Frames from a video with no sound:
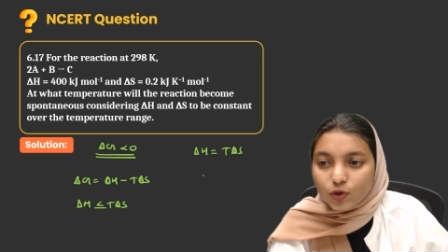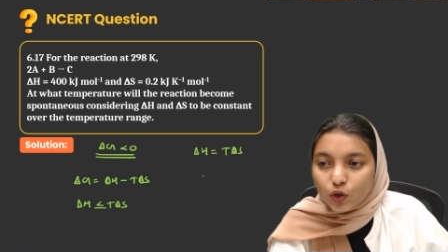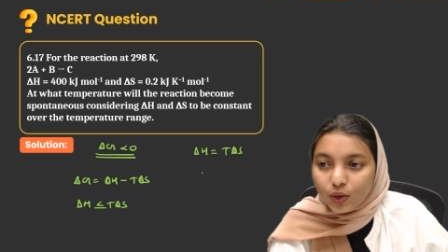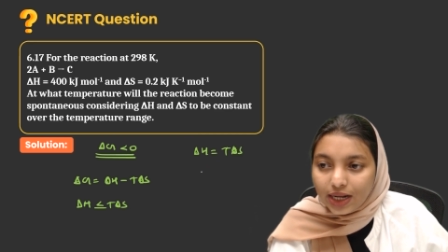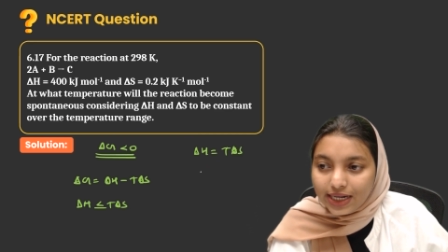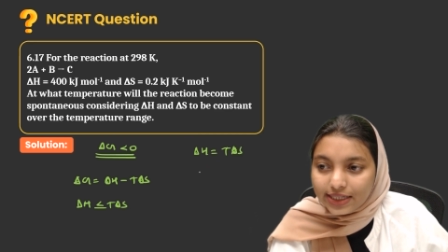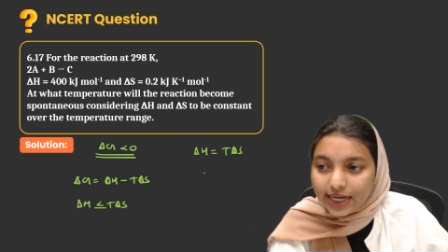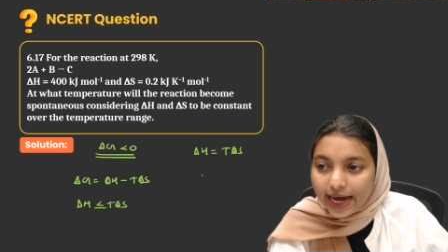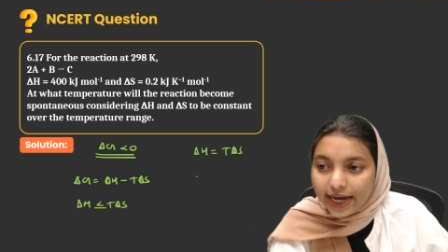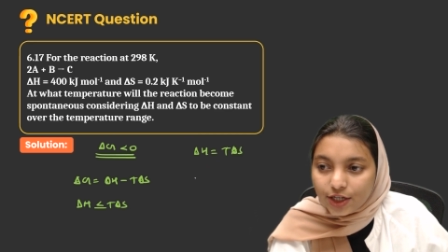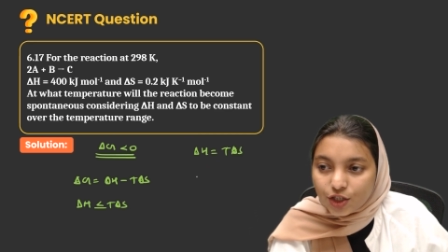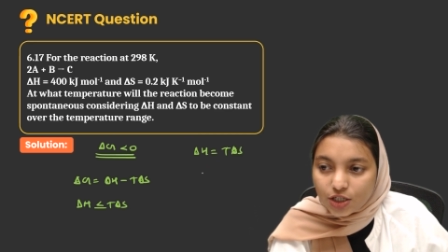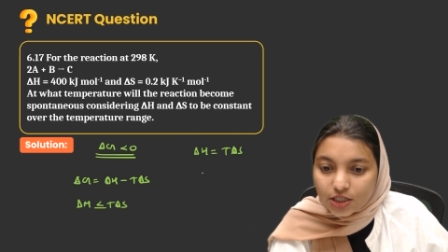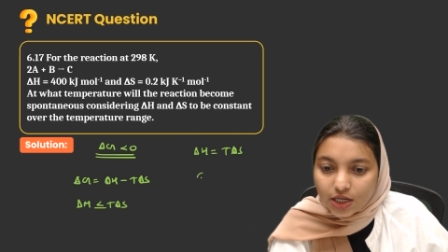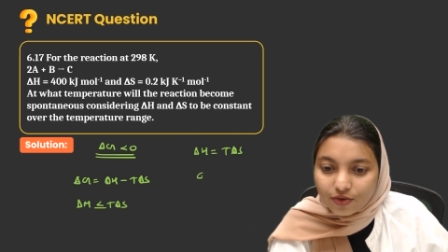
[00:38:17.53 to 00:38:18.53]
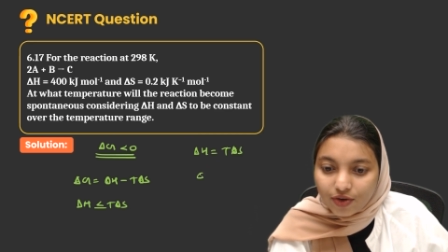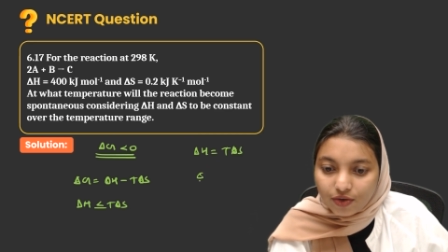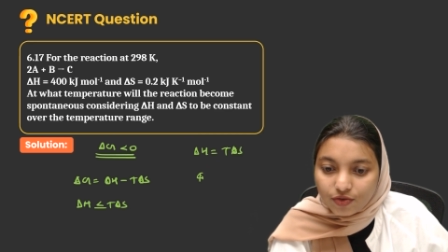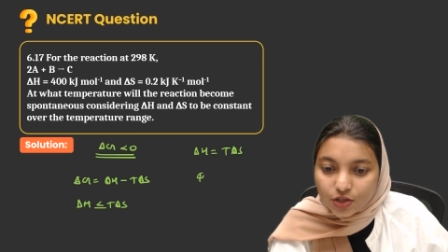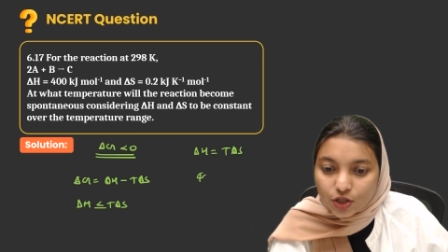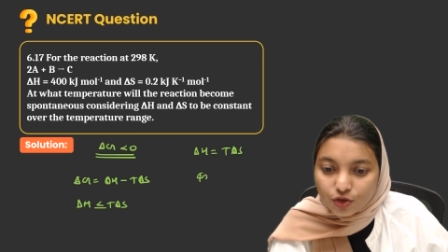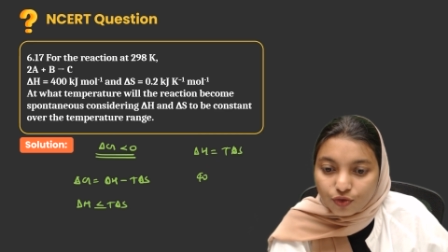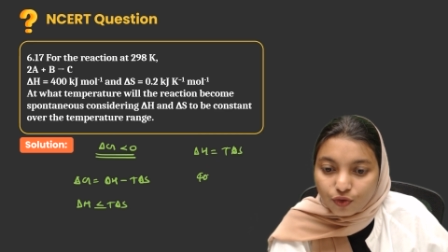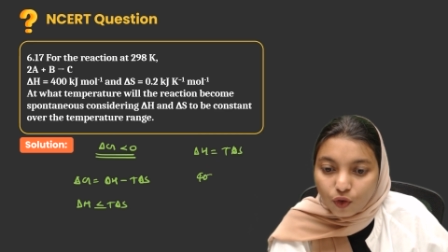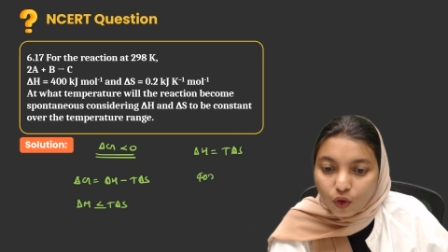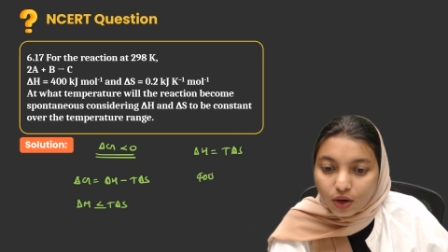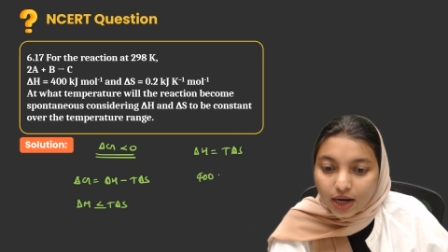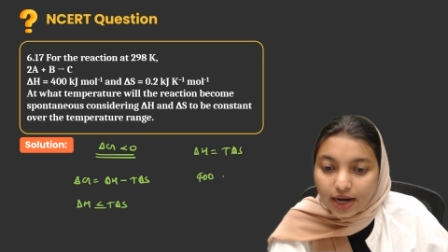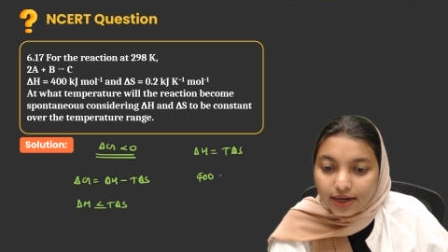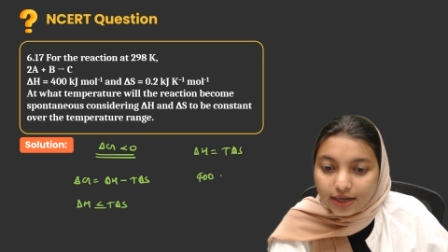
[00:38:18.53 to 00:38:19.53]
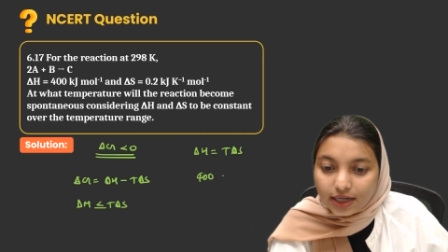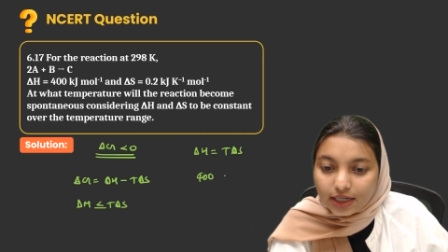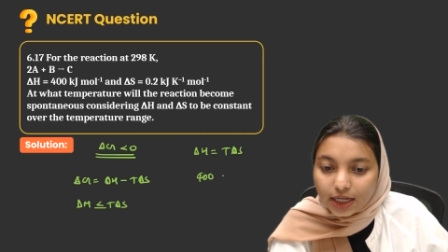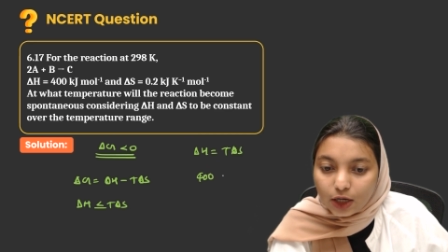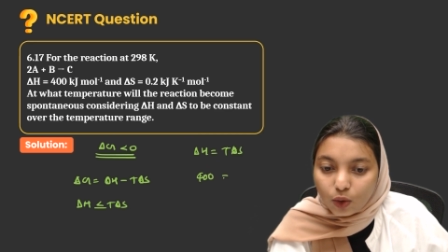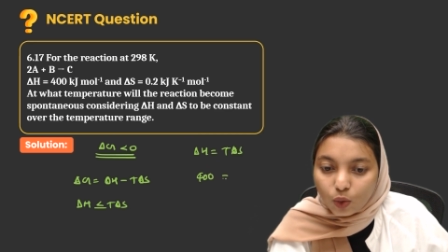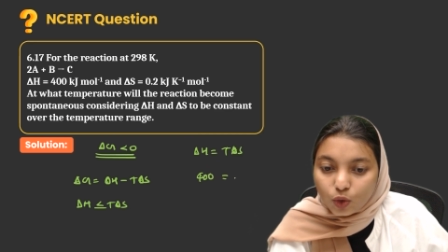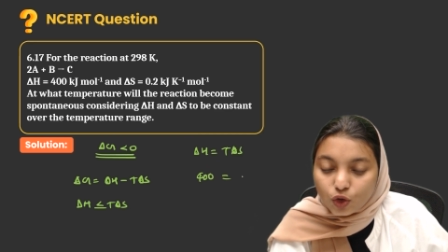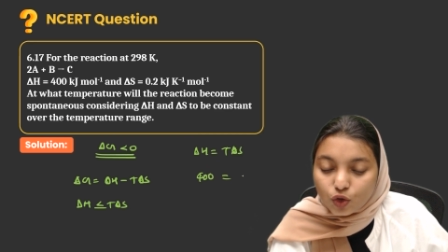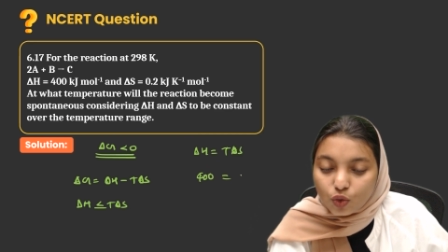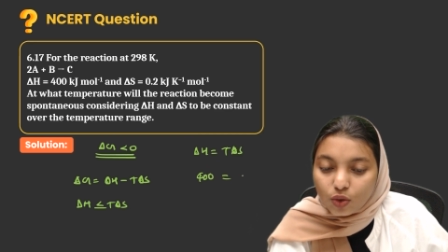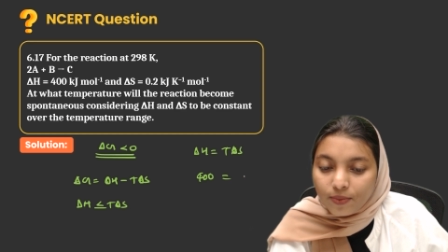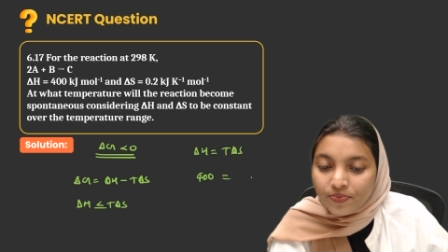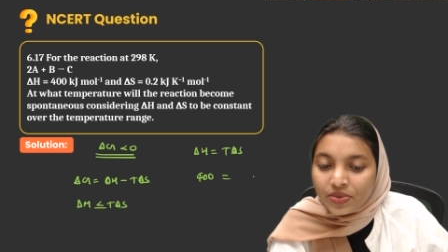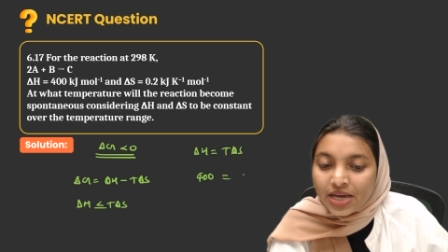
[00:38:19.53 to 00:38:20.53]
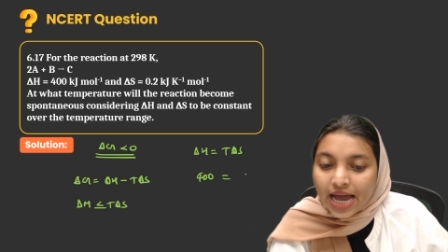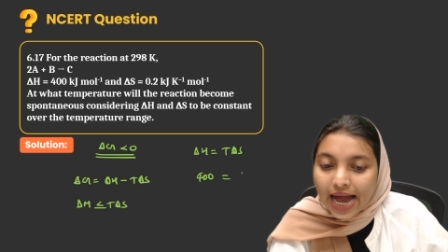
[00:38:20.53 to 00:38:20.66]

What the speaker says: So delta H is given, which is 400 kilojoule,